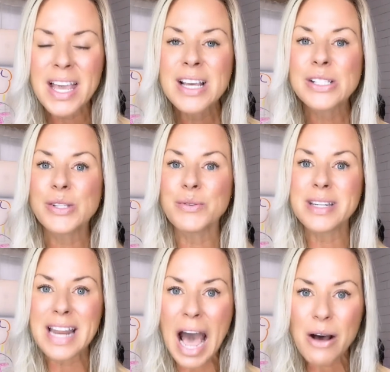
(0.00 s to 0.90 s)
So
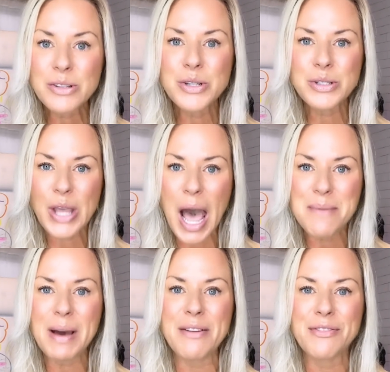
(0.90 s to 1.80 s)
now's your time,
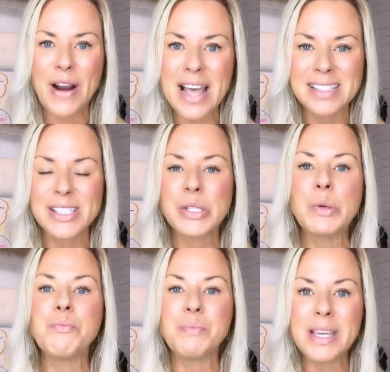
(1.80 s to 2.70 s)
my friends, to
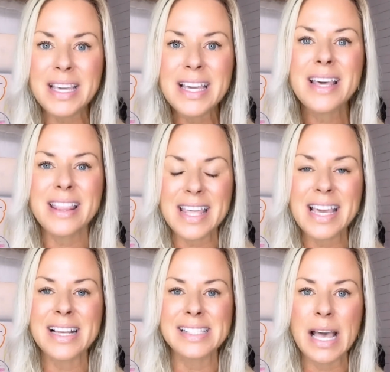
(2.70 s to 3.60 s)
be the
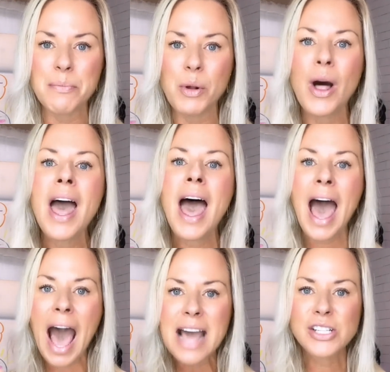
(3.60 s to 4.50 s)
example.
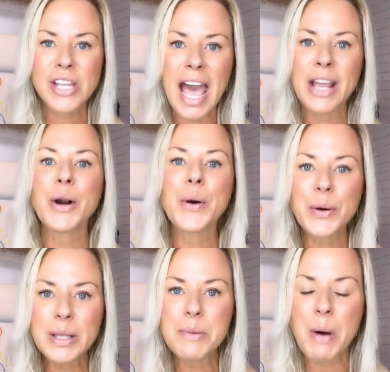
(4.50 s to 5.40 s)
Hashtag
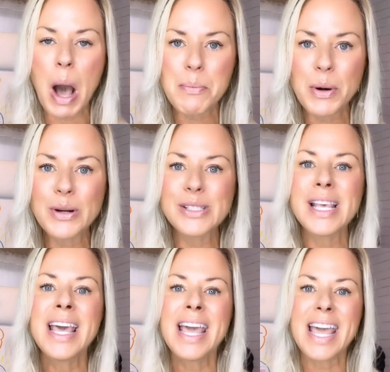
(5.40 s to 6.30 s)
early poppers
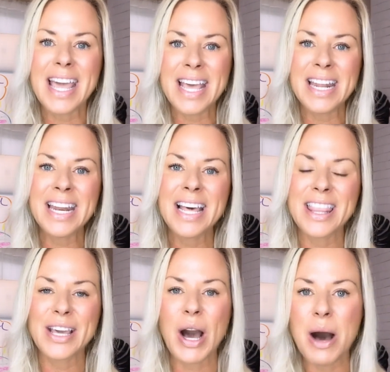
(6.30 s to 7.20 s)
in
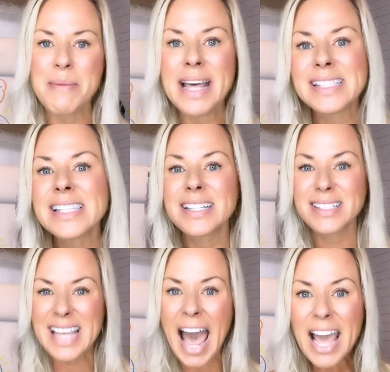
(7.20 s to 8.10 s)
the comments.
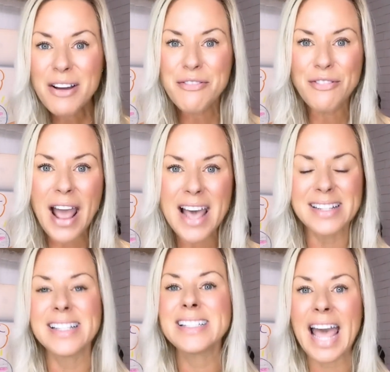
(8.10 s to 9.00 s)
Tag a
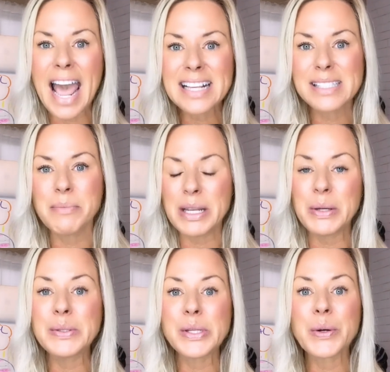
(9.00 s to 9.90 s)
friend, tag somebody
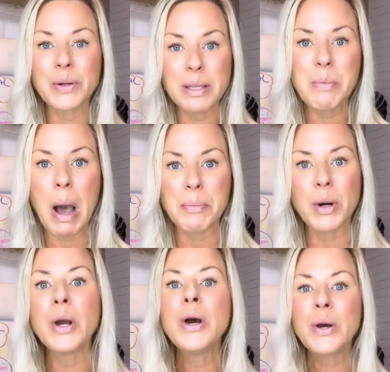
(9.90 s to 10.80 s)
who's an early
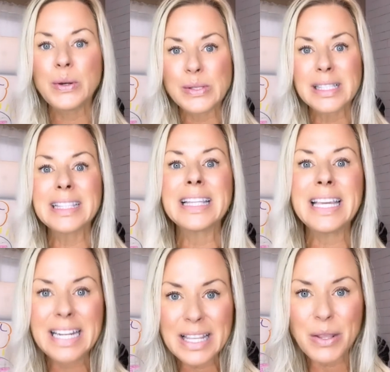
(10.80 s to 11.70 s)
popper, who's
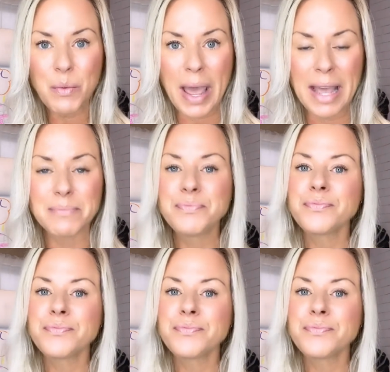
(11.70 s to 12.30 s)
leading the way.